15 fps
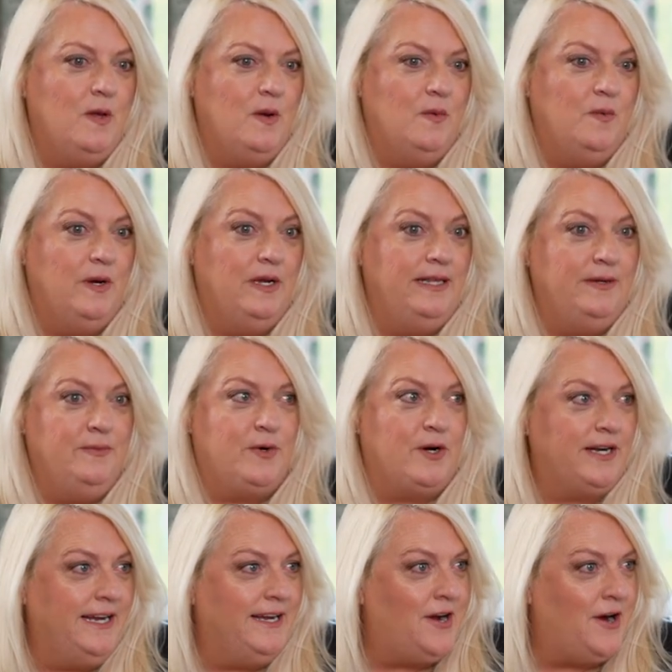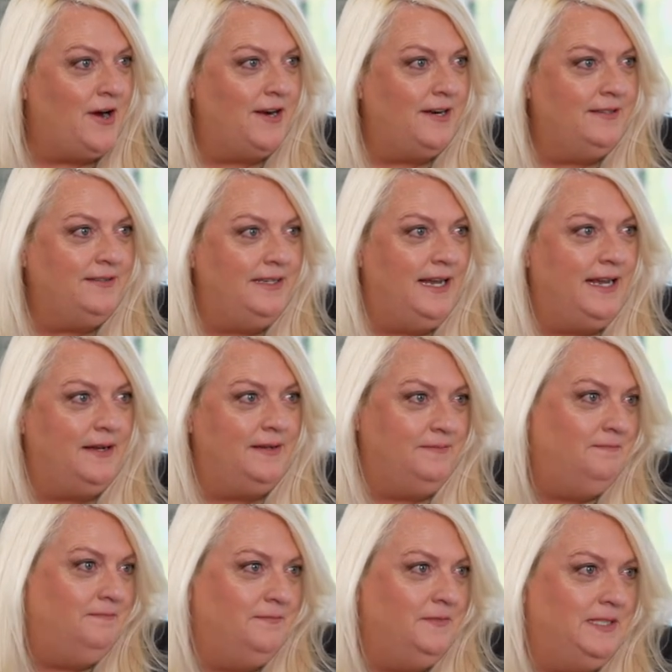really working hard
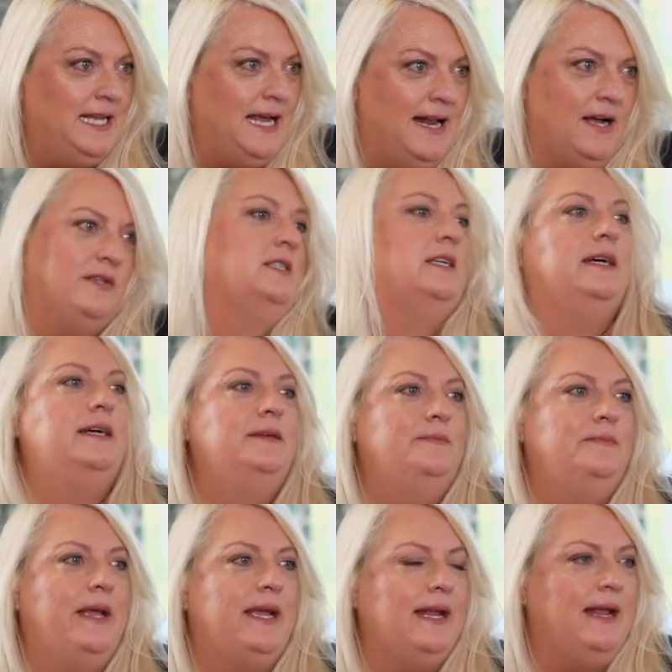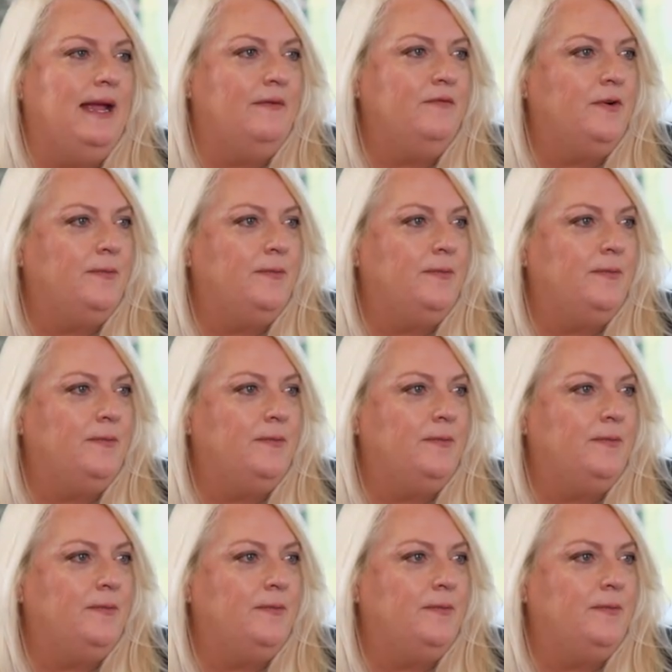and set out to make a name for